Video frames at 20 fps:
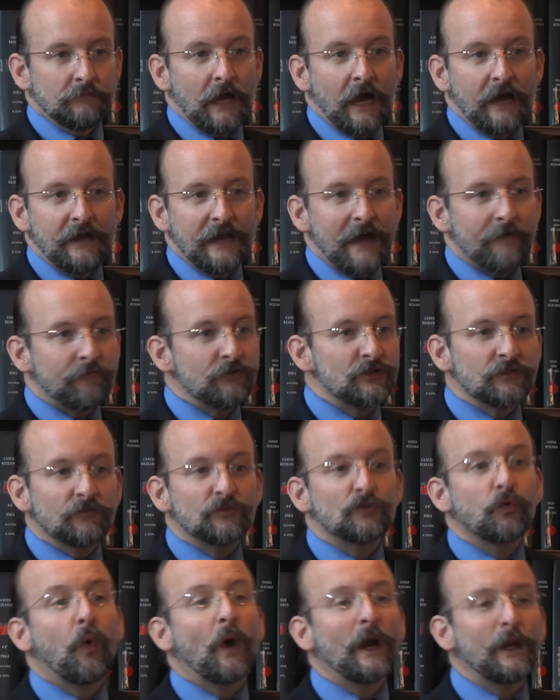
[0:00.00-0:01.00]
an average of
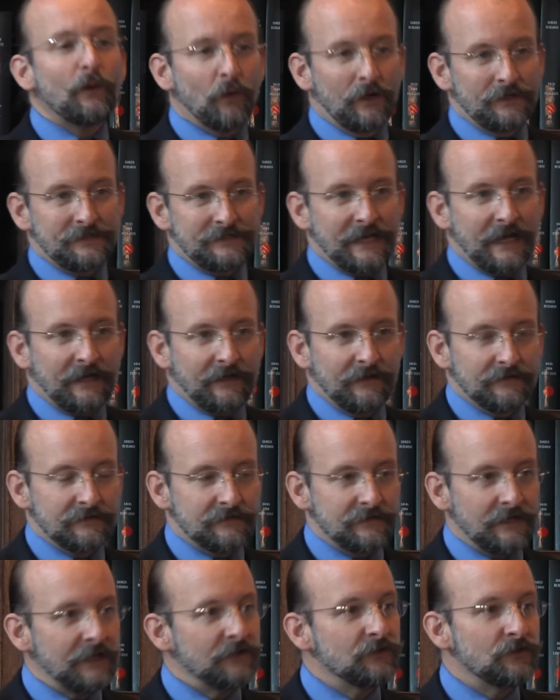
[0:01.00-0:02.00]
21
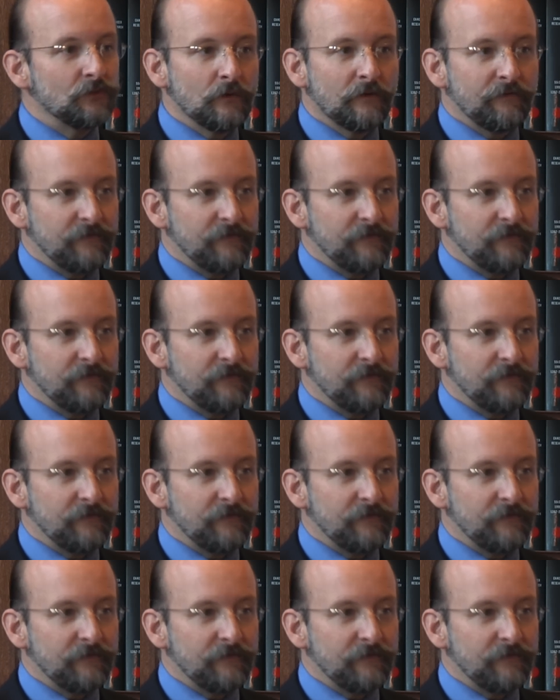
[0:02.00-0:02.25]
seconds into a